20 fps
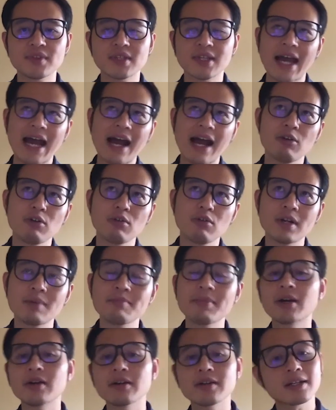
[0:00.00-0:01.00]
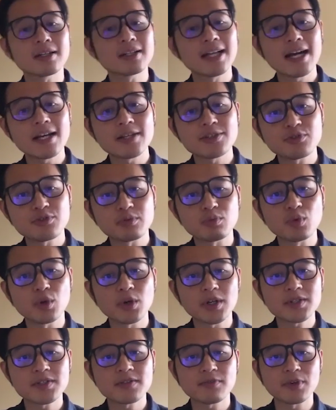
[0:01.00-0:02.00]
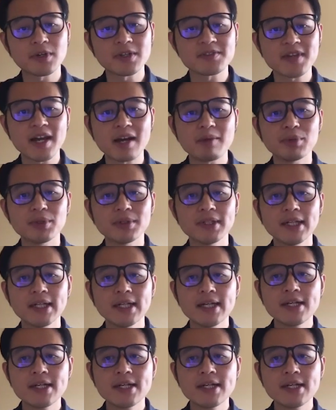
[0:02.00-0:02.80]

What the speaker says: how an American classroom works, for example.